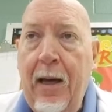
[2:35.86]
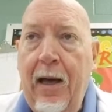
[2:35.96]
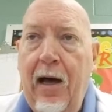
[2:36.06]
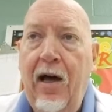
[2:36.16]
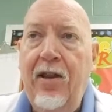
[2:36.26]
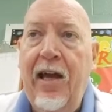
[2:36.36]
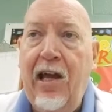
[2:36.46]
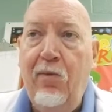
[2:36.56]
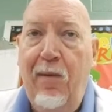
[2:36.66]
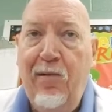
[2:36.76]
Uh, they
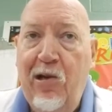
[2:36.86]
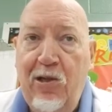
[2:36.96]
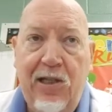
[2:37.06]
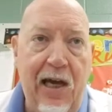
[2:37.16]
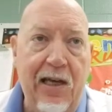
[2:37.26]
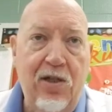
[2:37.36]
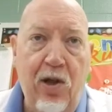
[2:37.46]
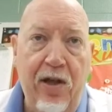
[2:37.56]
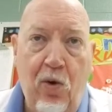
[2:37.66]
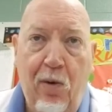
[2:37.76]
can reproduce as
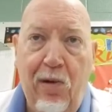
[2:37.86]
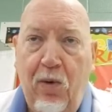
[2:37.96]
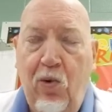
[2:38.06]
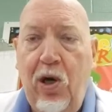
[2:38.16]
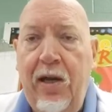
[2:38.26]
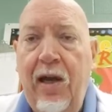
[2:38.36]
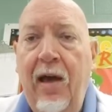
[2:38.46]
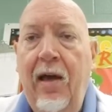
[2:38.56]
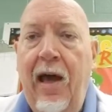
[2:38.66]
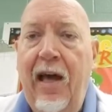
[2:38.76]
they normally would,
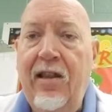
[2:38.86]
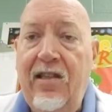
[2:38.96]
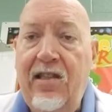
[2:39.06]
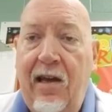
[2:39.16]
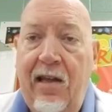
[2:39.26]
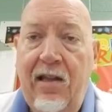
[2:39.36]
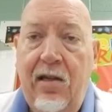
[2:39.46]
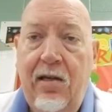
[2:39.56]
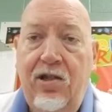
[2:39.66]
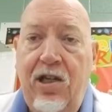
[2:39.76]
and the and
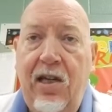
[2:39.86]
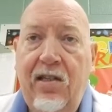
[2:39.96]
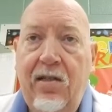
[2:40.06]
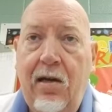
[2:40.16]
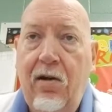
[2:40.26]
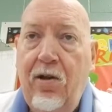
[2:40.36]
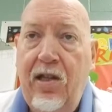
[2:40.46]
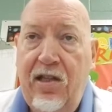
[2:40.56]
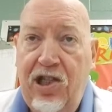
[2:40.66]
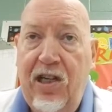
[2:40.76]
the genes or
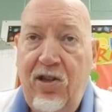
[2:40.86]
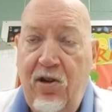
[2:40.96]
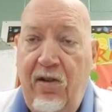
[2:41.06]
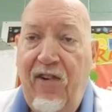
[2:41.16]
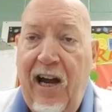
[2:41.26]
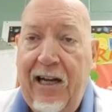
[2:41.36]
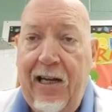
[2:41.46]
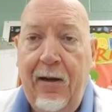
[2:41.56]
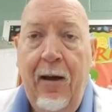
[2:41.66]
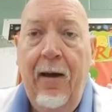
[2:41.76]
the genes are
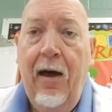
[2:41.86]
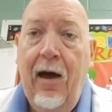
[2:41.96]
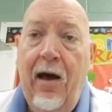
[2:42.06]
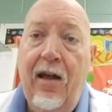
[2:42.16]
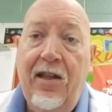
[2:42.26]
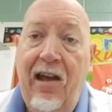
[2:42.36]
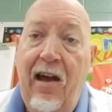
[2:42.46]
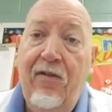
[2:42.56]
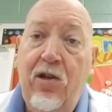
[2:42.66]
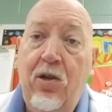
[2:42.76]
divided, and they
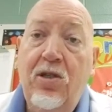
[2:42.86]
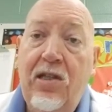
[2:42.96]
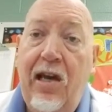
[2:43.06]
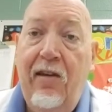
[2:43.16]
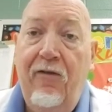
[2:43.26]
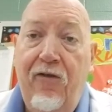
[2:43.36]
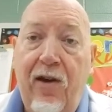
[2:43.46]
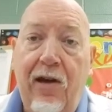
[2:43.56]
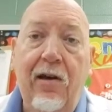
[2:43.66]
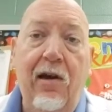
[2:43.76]
have a new set of
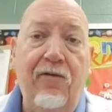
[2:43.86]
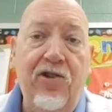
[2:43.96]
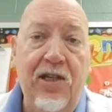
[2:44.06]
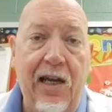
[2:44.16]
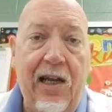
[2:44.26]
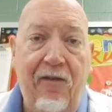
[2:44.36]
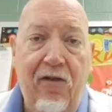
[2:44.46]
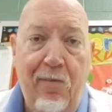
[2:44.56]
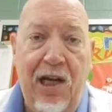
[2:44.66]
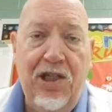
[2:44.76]
of genetic
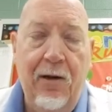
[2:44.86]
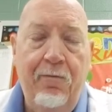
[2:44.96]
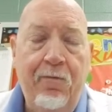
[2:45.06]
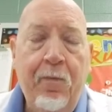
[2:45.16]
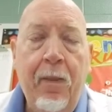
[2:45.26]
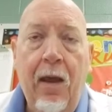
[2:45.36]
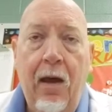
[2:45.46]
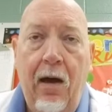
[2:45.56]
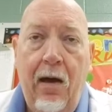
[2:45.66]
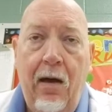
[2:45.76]
information,
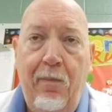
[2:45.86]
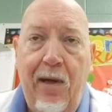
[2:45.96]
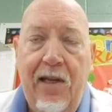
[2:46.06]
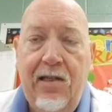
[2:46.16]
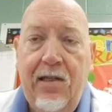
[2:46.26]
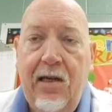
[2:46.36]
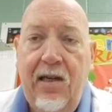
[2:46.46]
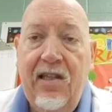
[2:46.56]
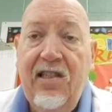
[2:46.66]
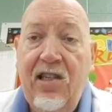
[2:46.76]
but it's
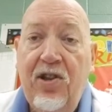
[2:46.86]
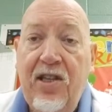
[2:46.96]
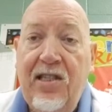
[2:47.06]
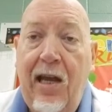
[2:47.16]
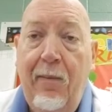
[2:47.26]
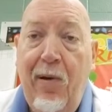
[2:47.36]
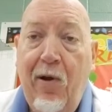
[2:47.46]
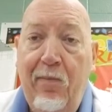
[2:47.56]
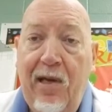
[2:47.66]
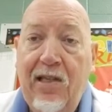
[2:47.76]
it's still the same
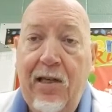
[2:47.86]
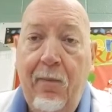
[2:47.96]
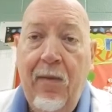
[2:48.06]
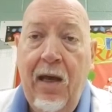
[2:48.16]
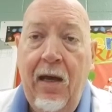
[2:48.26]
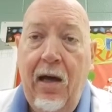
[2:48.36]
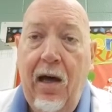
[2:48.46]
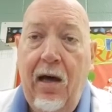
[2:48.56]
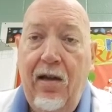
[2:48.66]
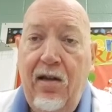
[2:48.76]
paramecium.
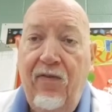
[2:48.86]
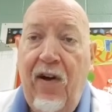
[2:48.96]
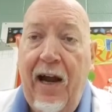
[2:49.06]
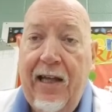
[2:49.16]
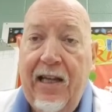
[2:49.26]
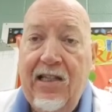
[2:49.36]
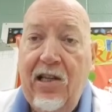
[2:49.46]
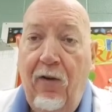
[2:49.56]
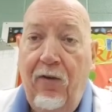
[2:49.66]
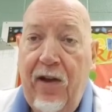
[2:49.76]
Uh, dividing
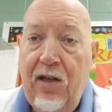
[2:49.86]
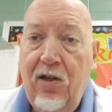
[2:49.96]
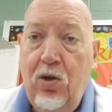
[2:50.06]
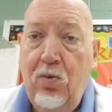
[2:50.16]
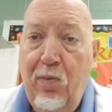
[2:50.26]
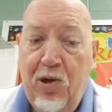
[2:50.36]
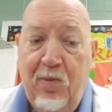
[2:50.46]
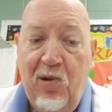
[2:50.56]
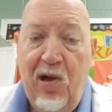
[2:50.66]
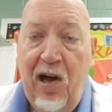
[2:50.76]
itself into
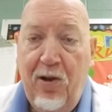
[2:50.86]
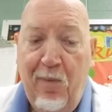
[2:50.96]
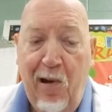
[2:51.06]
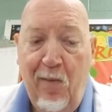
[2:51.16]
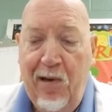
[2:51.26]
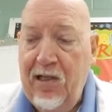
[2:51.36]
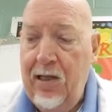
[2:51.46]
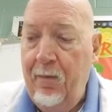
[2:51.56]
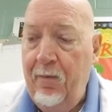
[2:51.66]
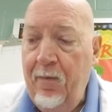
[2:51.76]
multiple other paramecium.